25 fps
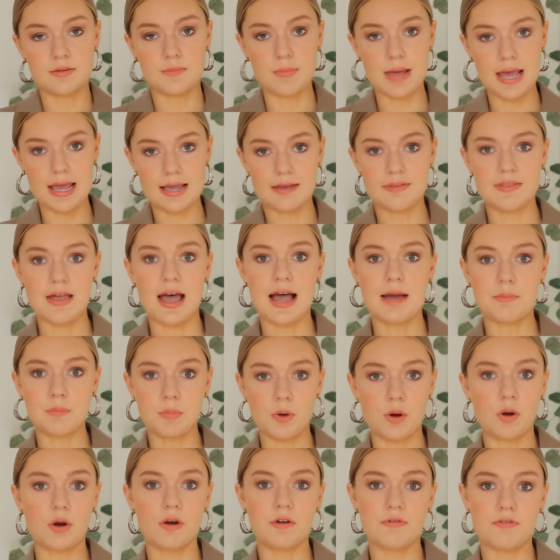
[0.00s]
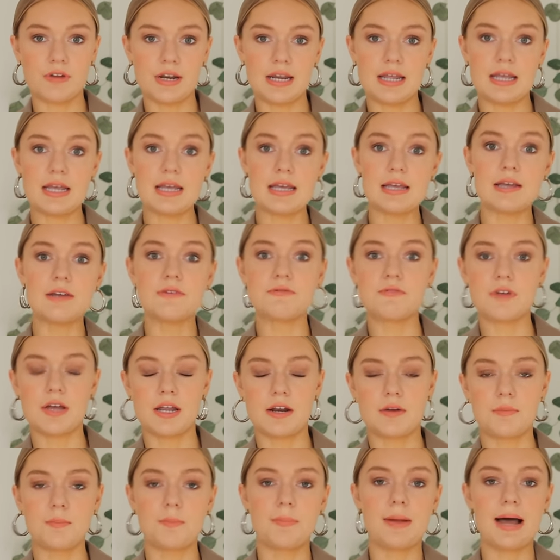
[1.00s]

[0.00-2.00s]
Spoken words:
to make that more of an even,